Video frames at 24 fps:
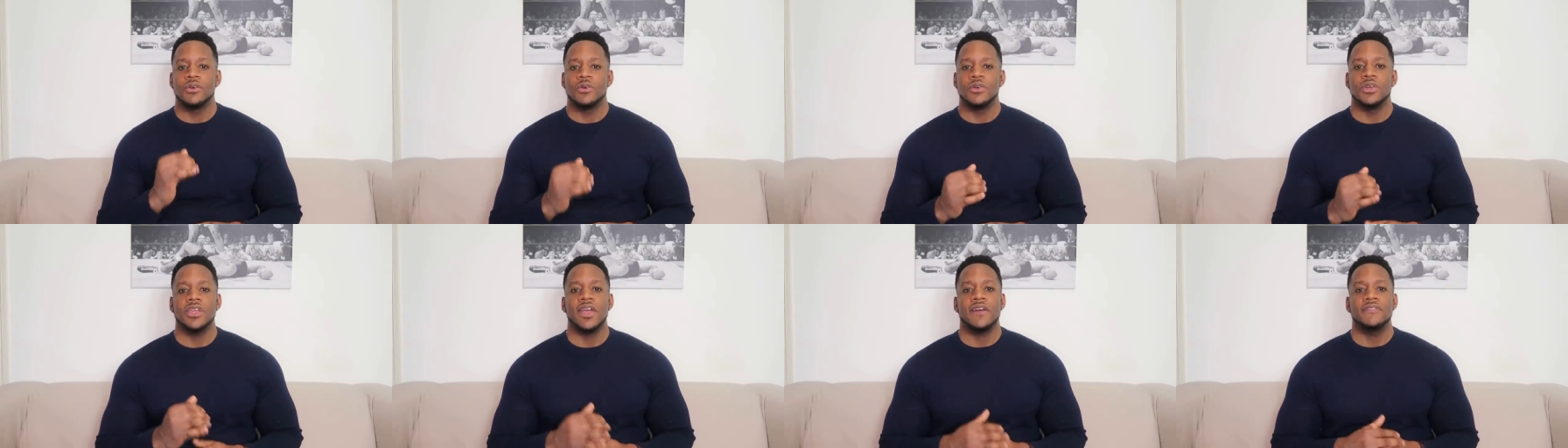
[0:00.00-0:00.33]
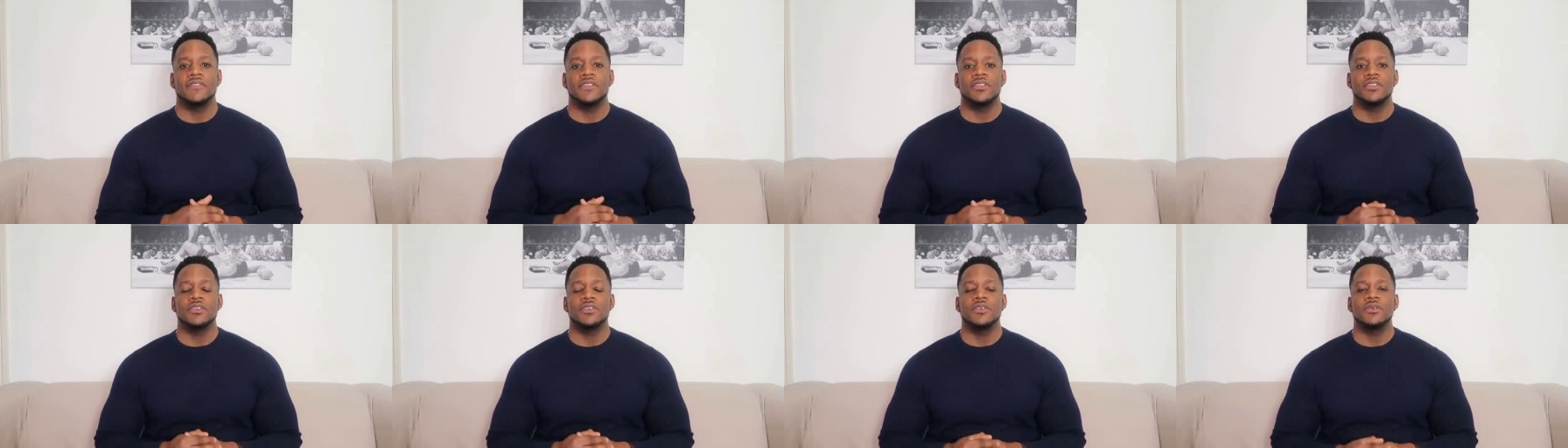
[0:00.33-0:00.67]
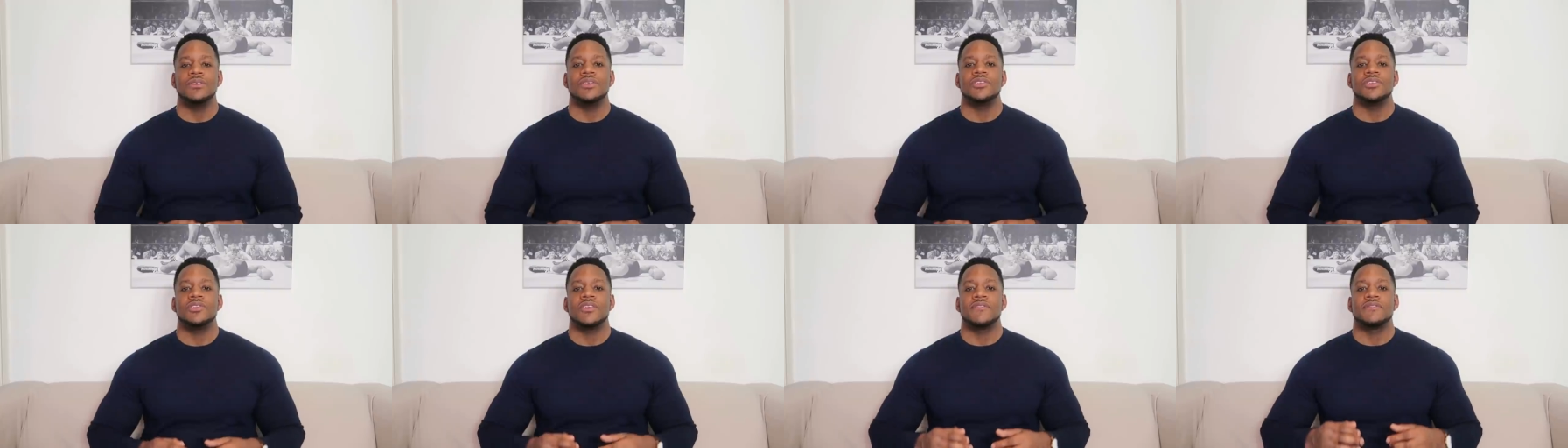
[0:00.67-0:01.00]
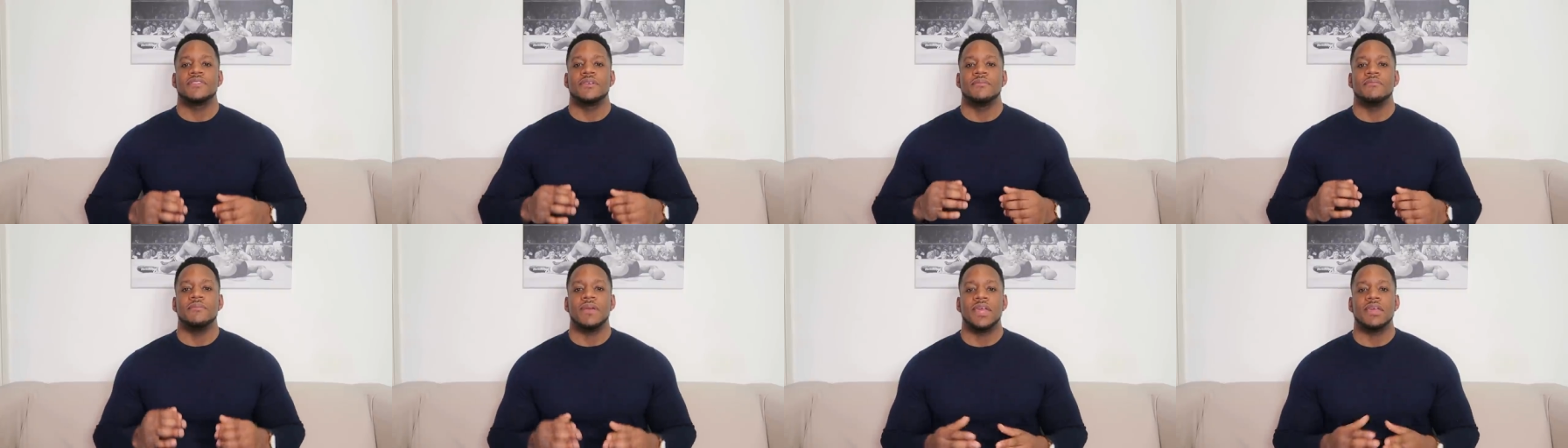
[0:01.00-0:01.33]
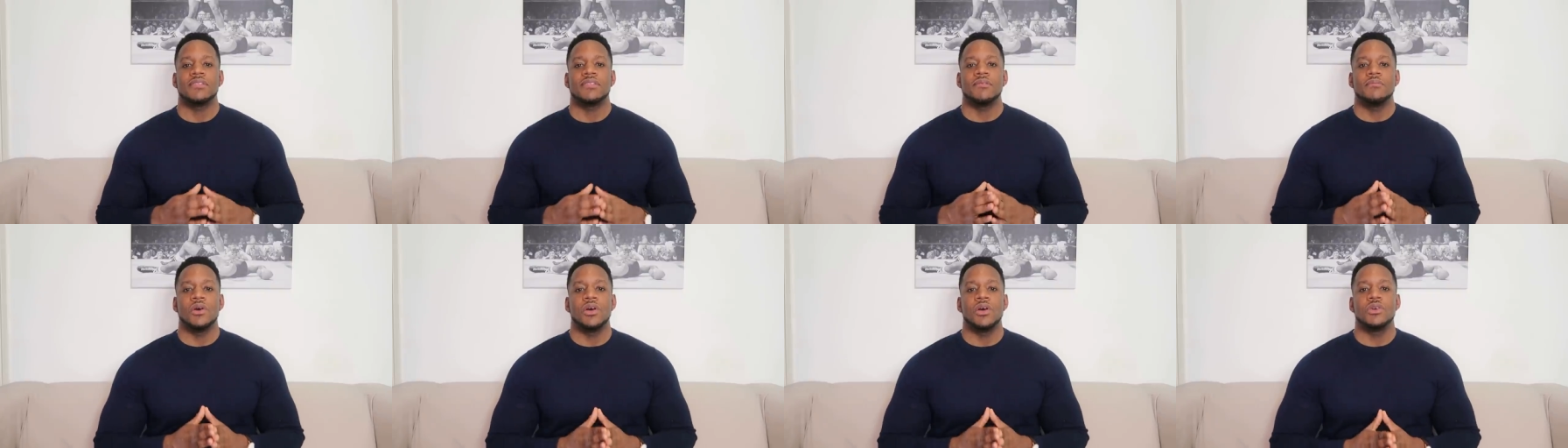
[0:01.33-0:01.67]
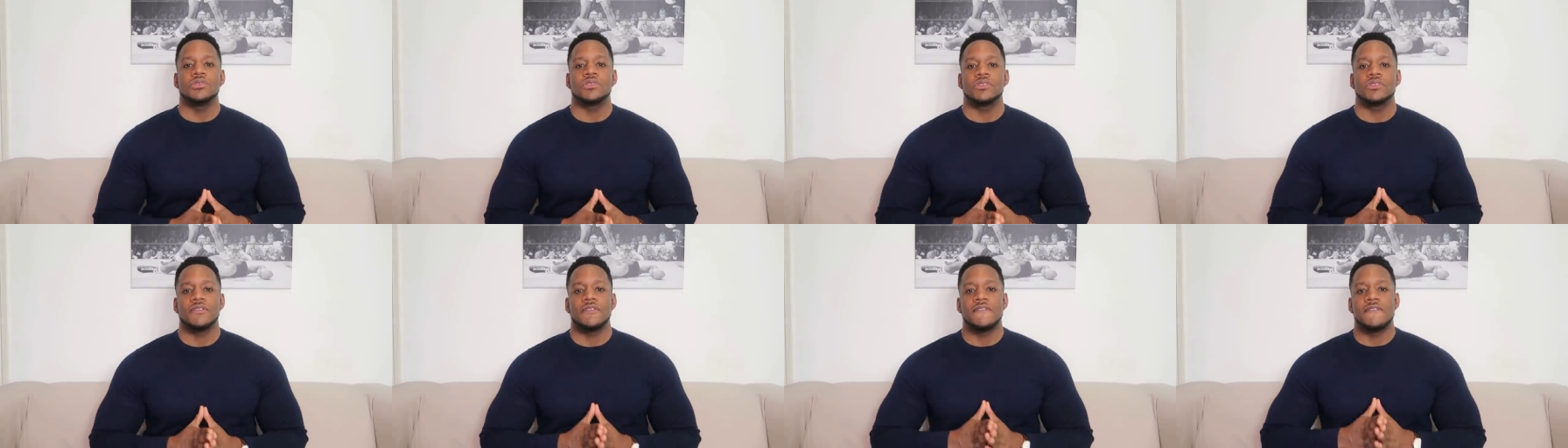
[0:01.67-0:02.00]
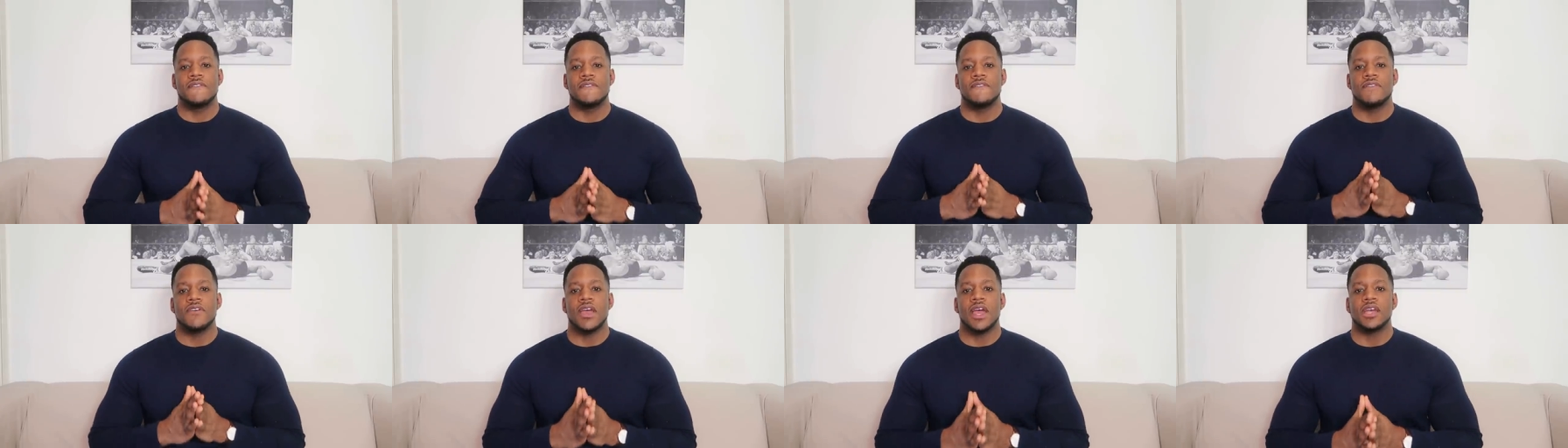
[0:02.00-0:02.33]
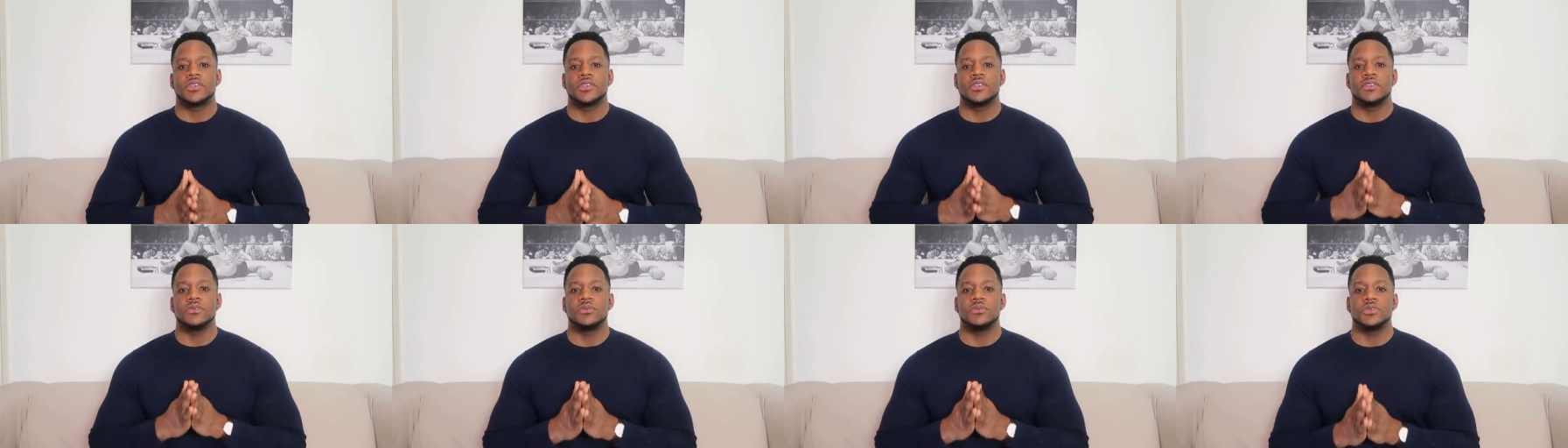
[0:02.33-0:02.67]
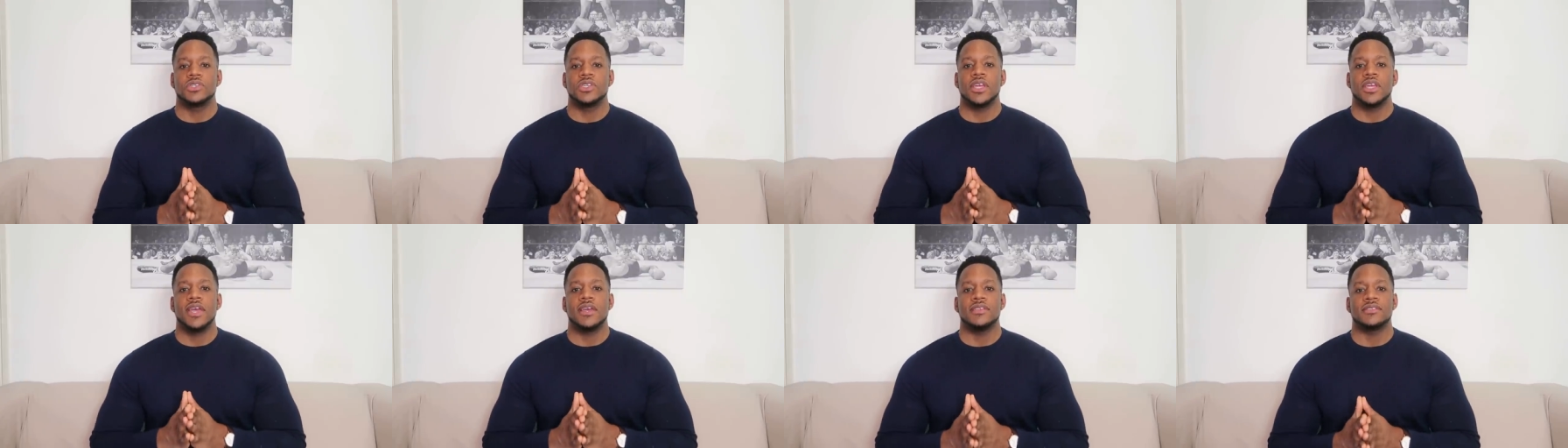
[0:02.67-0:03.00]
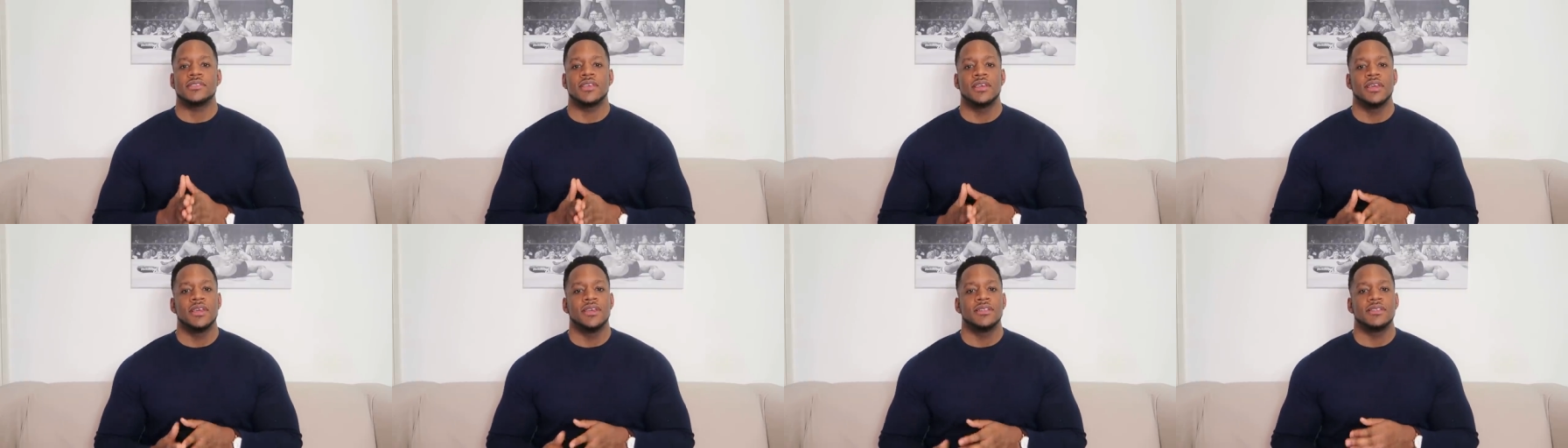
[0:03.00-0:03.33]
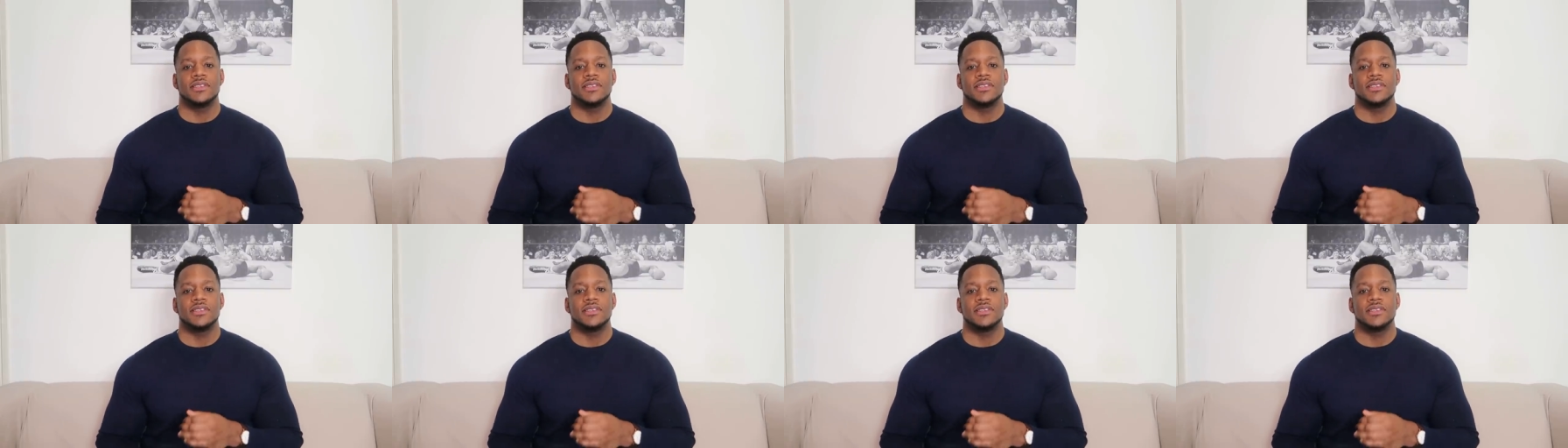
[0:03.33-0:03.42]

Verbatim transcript: All you have to do is you have to make the most of fractional shares.